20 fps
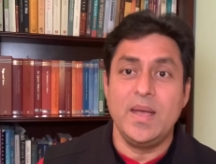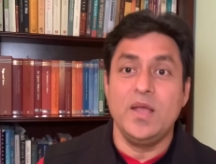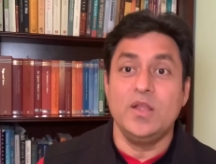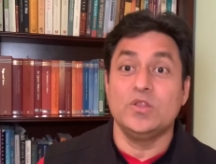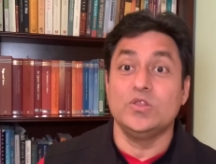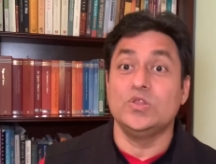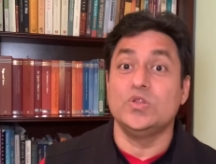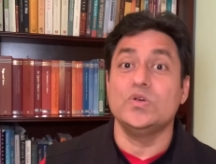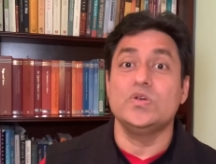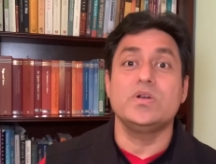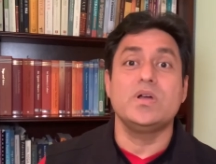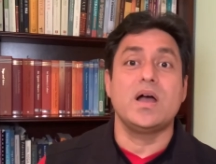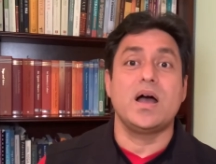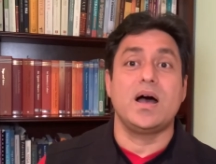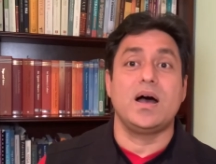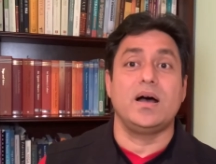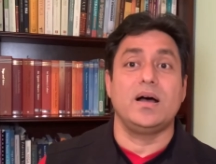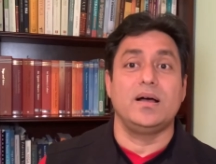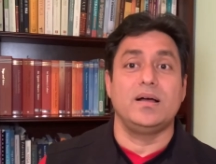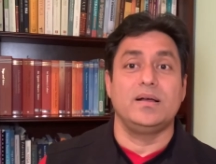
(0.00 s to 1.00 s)

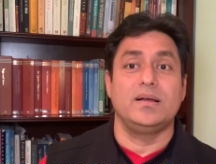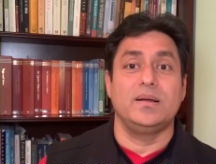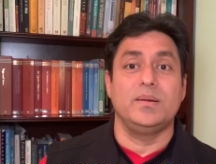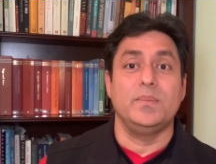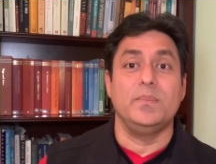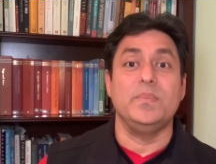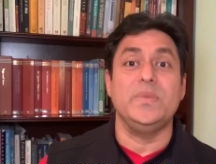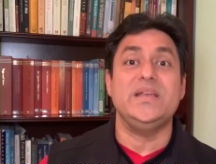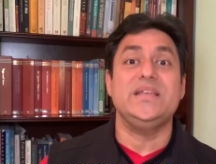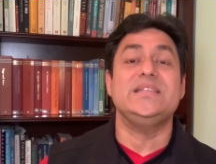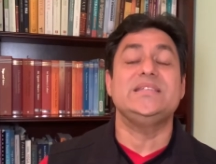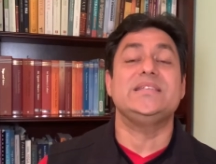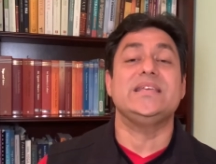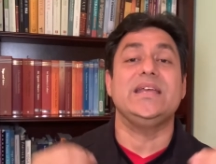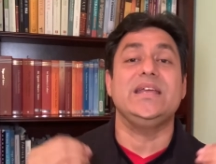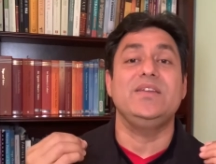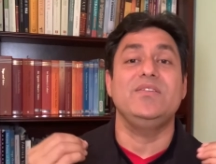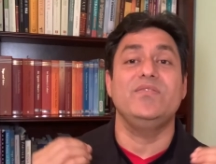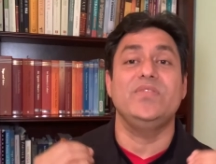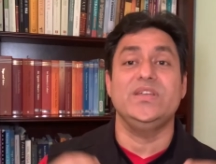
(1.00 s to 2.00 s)
Durga means
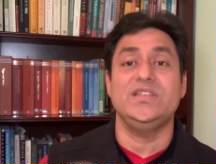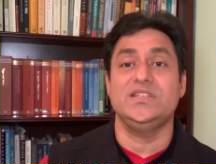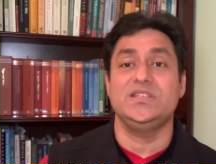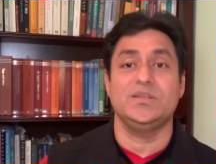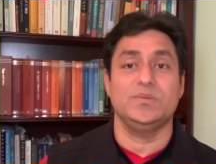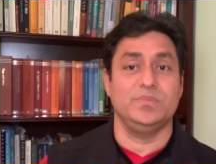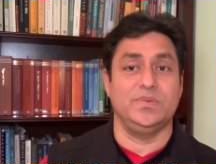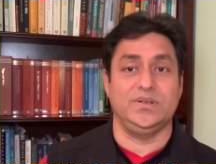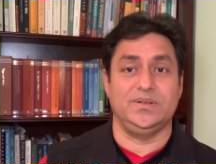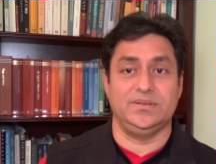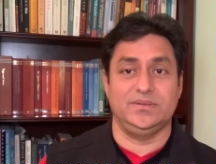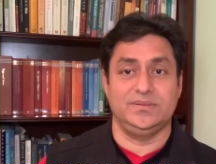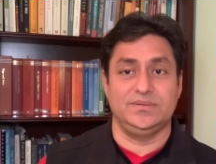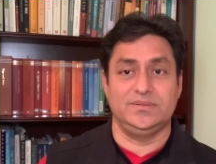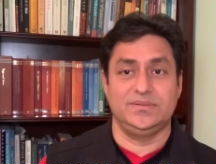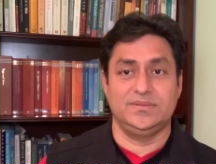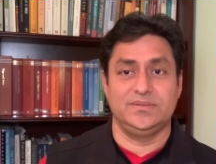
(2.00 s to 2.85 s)
invincible.